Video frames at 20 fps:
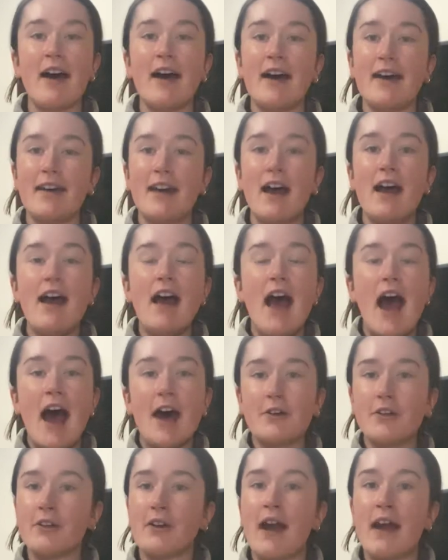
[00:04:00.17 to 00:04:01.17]
an
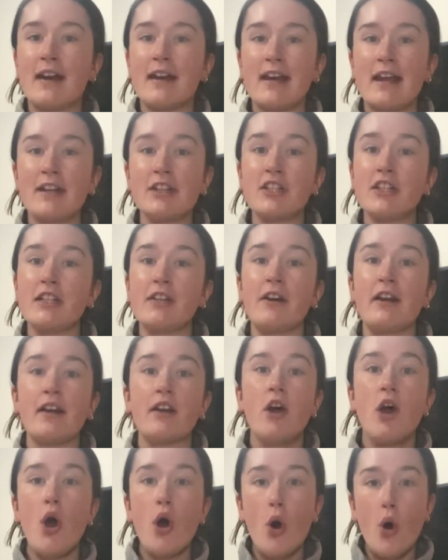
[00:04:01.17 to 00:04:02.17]
undergrad in
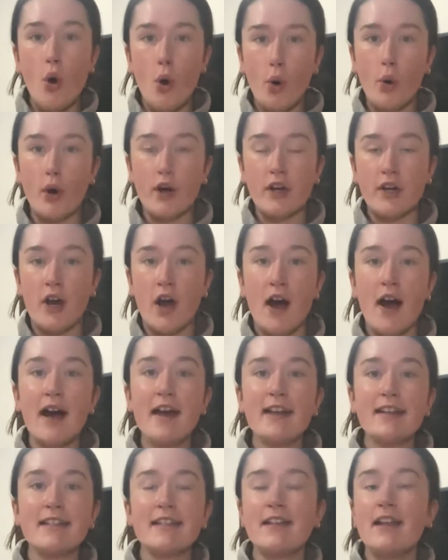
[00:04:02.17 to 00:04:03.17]
engineering or
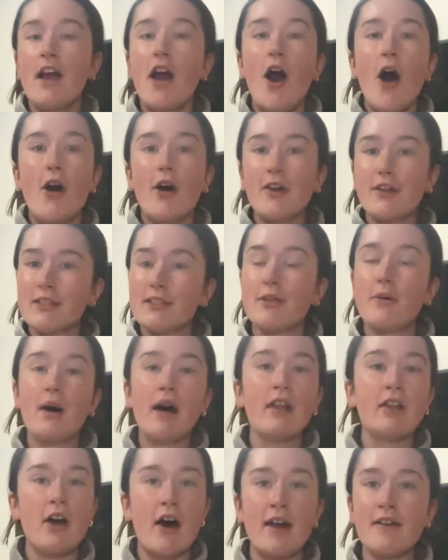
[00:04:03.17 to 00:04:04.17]
not.
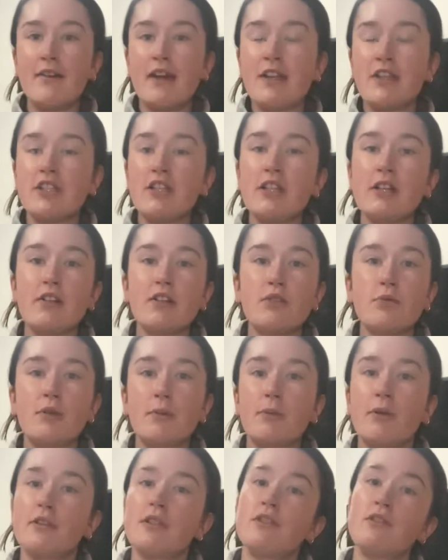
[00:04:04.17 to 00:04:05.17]
Also, a lot of engineers
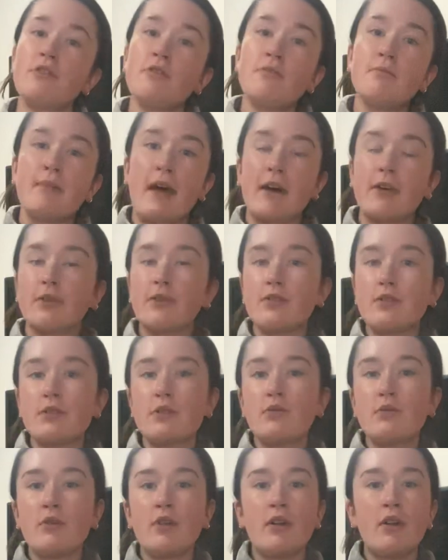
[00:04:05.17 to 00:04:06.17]
will pursue medical
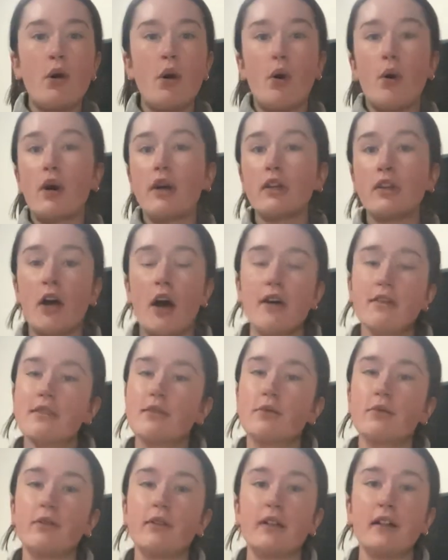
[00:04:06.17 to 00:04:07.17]
school or law
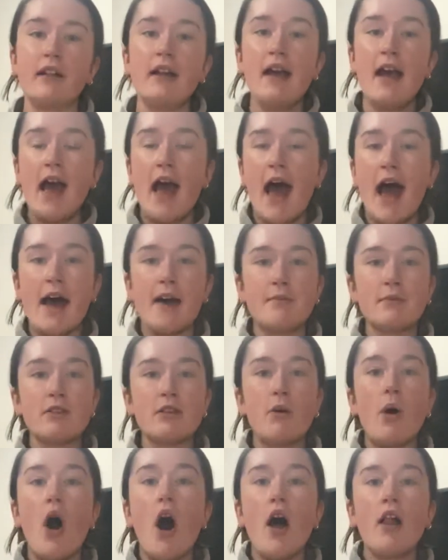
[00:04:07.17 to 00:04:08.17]
school. Um,
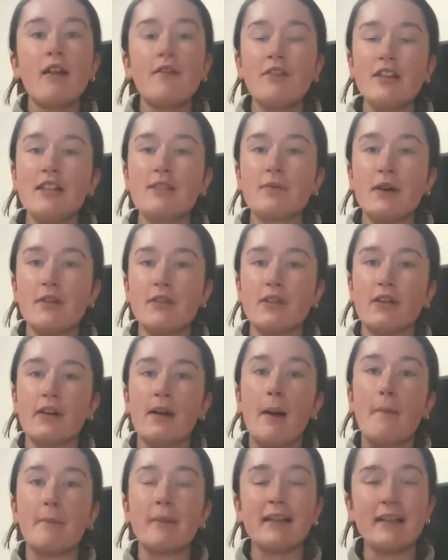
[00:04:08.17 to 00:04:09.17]
so all of these routes
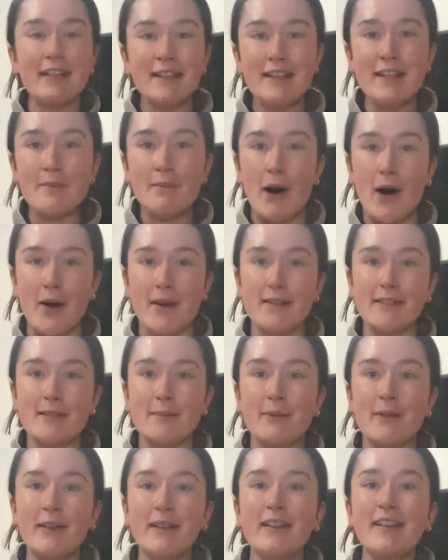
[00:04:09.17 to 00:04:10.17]
are completely
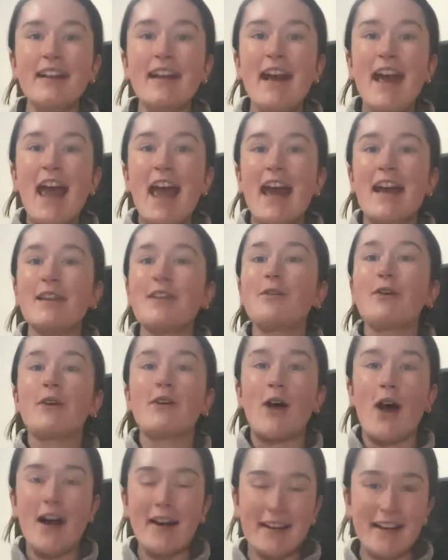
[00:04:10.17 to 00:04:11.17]
possible, and you
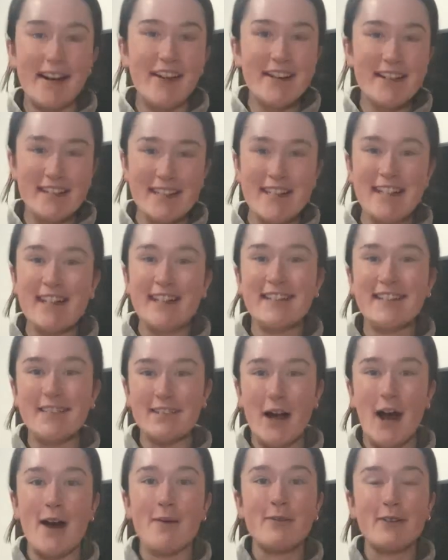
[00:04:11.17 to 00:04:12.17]
are not guaranteed a
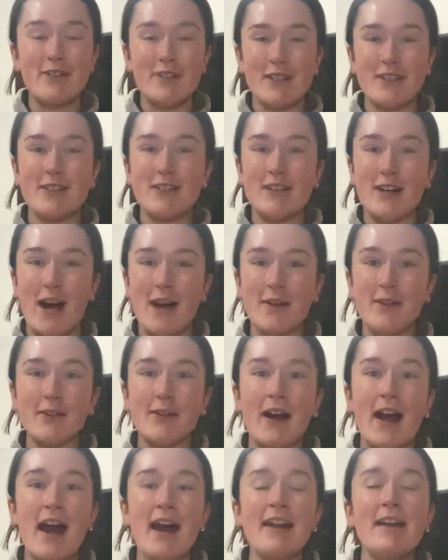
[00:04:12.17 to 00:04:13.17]
job with just your
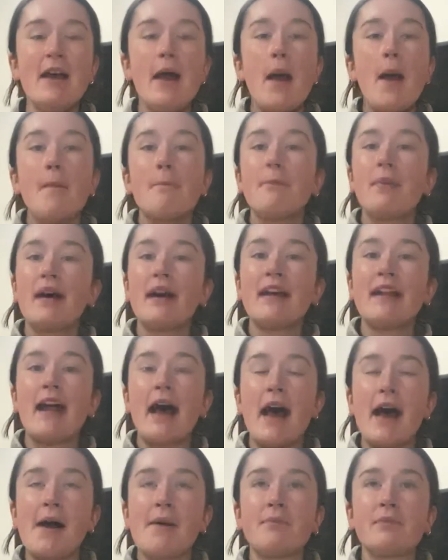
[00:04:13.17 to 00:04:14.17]
undergrad,
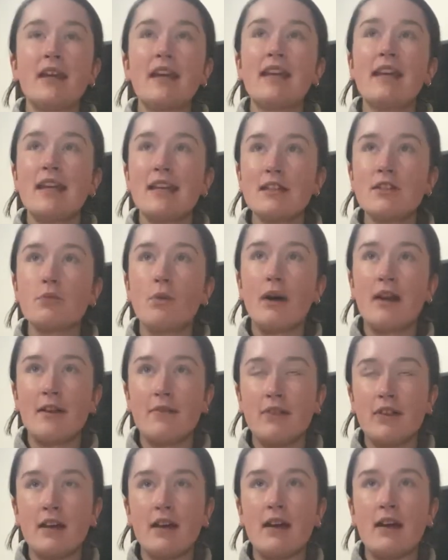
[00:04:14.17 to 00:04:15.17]
but um, it is
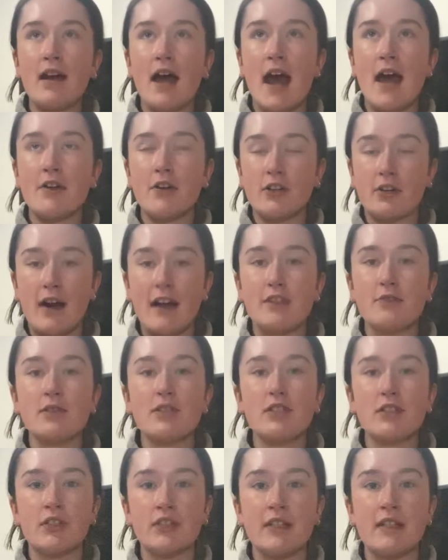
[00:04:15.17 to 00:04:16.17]
one of the
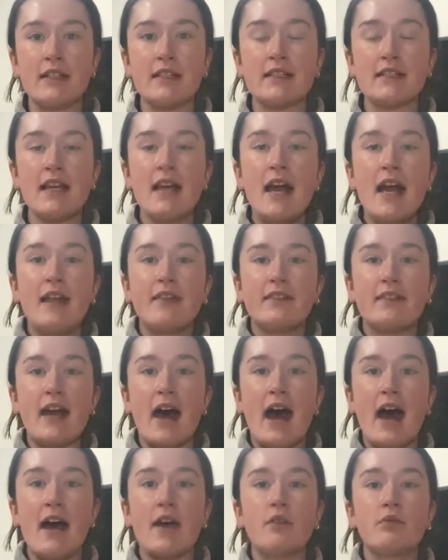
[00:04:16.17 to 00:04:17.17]
undergraduate degrees
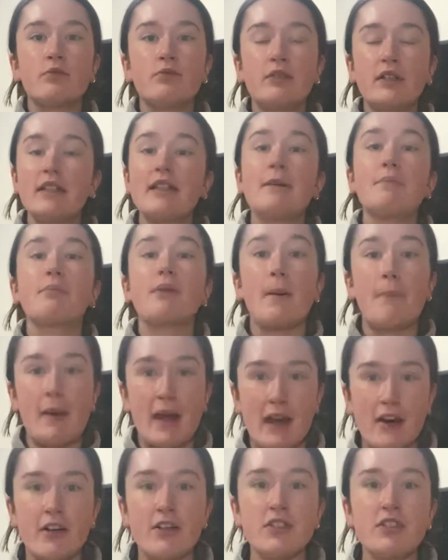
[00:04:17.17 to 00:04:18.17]
that really
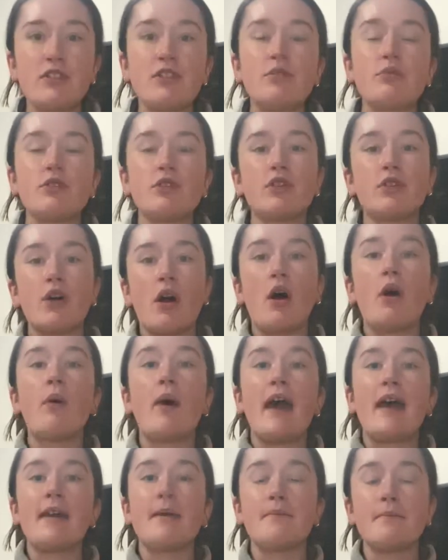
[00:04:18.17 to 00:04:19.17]
prepares you to
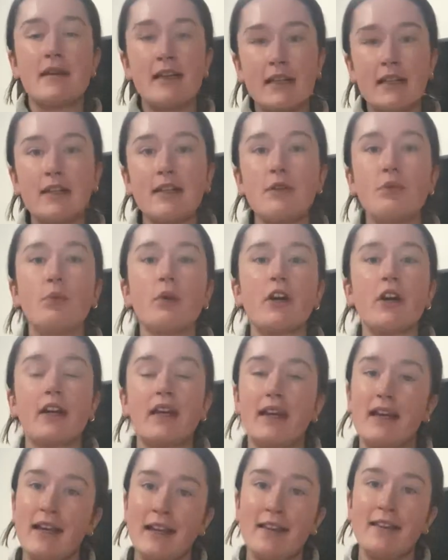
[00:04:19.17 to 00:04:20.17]
go and immediately
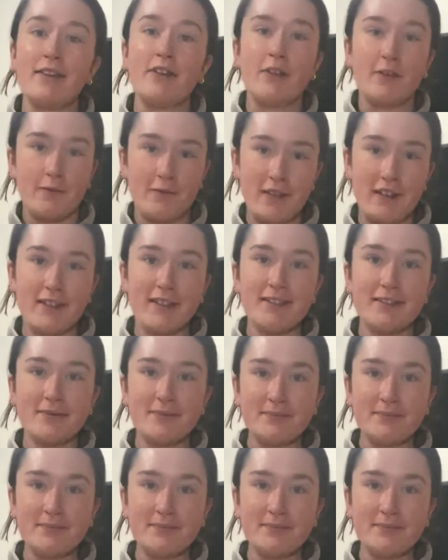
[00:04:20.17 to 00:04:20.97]
work in your field.